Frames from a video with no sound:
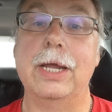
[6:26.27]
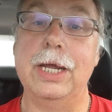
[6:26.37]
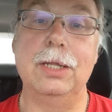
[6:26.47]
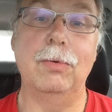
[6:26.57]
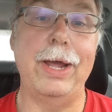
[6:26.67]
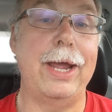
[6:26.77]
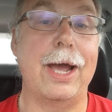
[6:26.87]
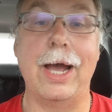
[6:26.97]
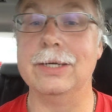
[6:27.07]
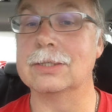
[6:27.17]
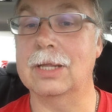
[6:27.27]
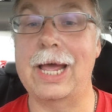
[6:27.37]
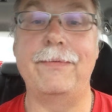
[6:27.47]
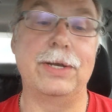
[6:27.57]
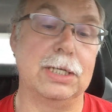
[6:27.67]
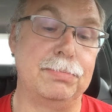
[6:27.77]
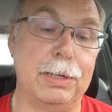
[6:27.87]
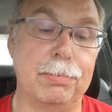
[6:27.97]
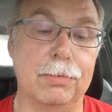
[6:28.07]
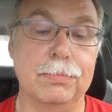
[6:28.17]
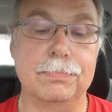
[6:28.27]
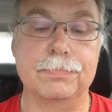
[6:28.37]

Either way, I just laugh at these people